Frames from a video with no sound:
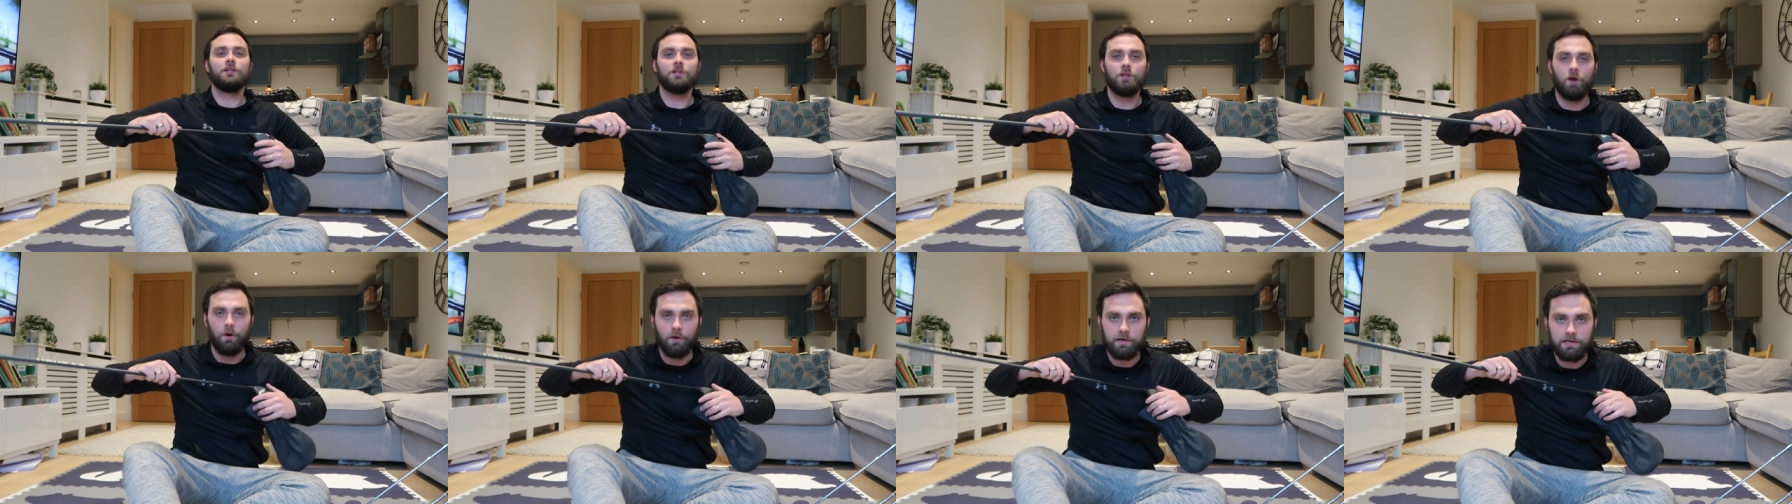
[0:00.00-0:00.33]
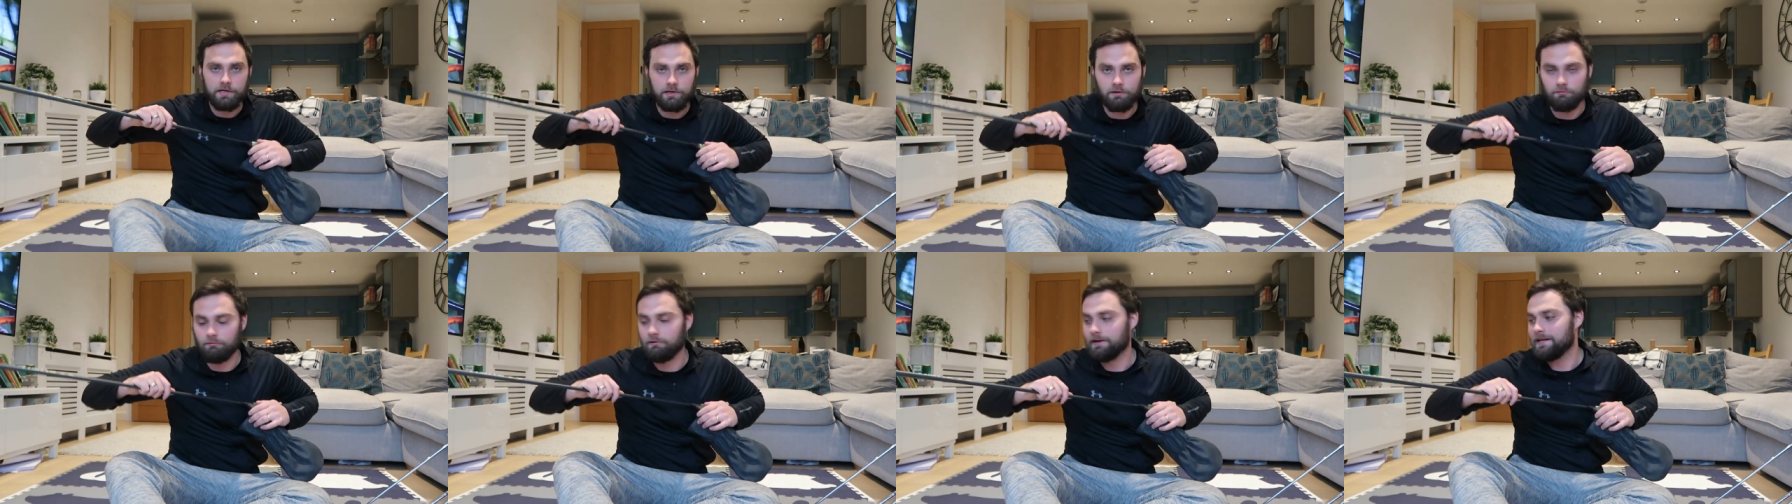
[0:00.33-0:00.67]

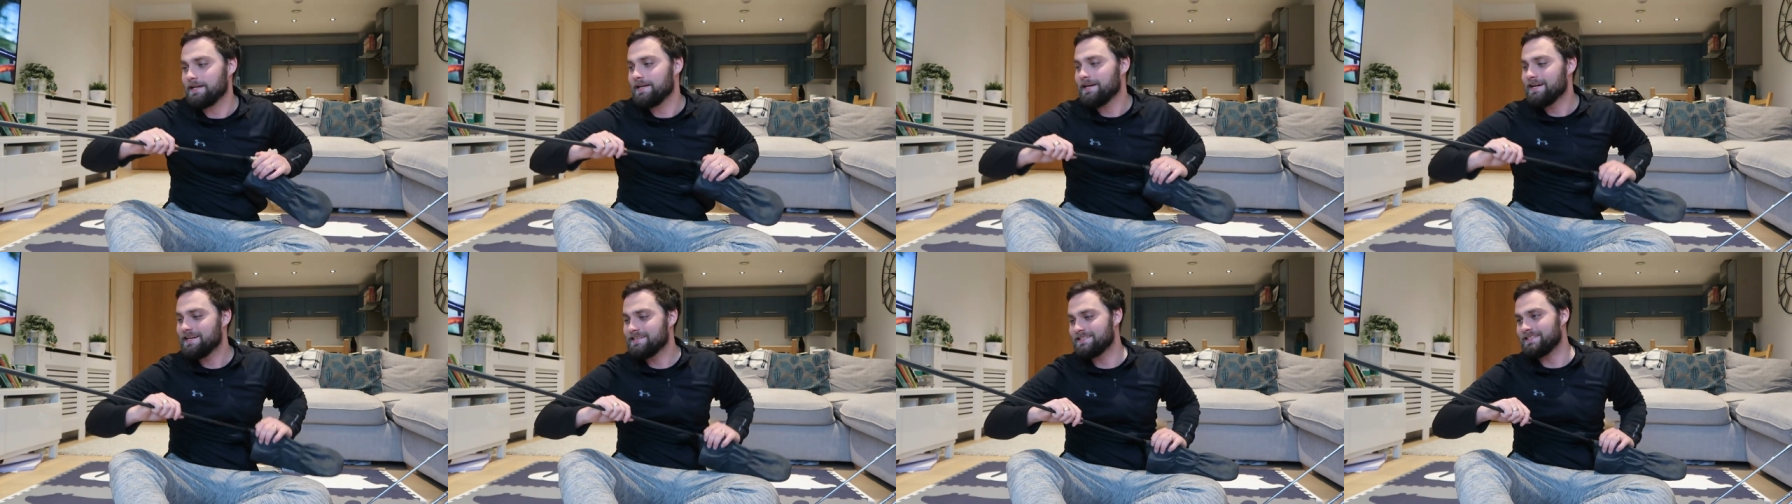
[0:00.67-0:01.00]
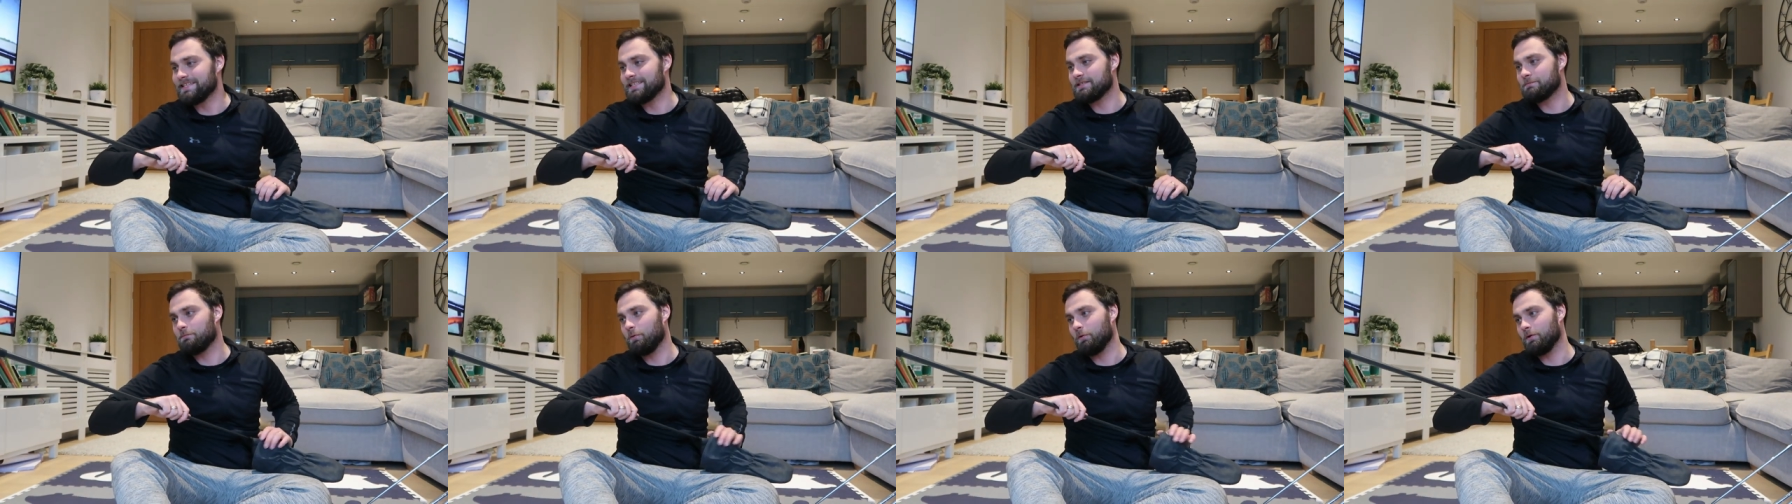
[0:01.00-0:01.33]
Nine degree,
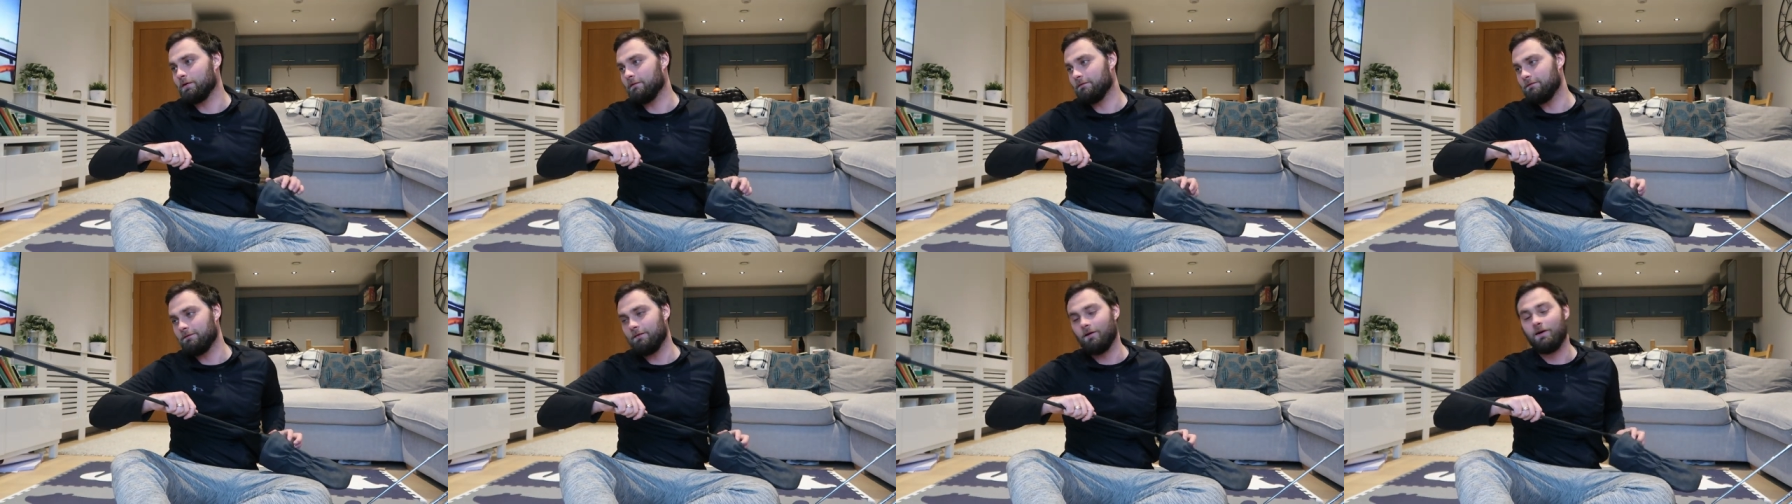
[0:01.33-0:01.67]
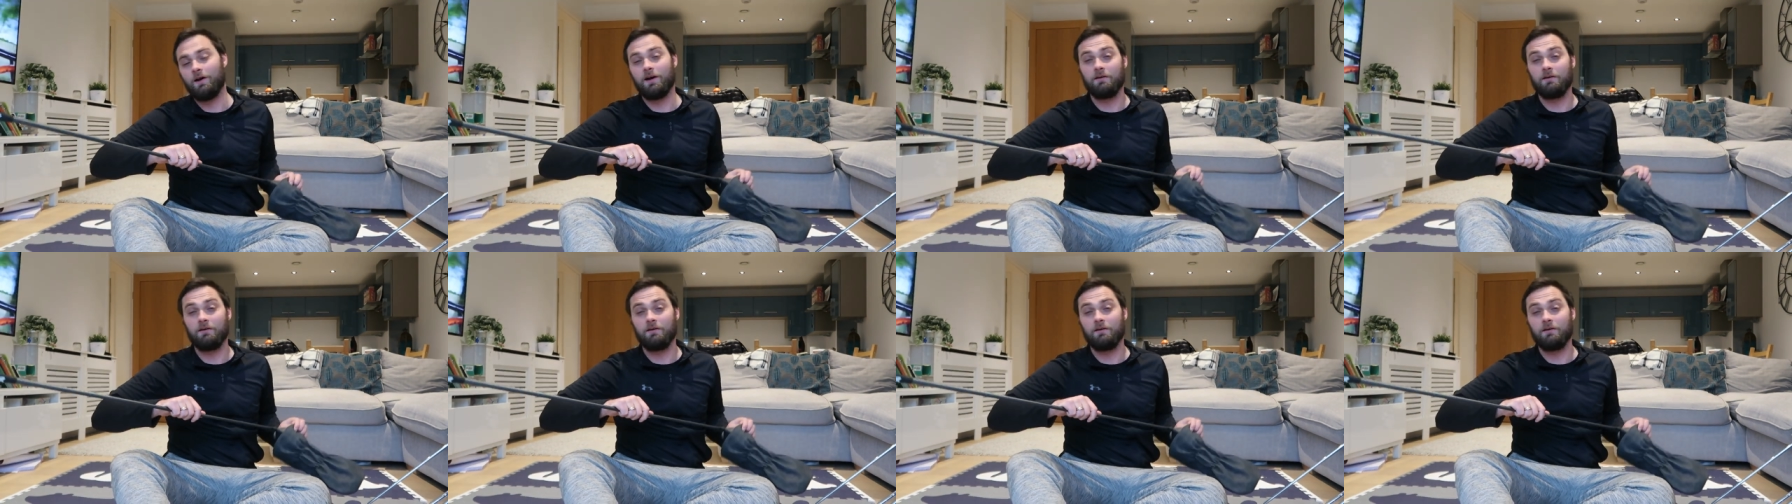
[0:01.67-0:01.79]
6.5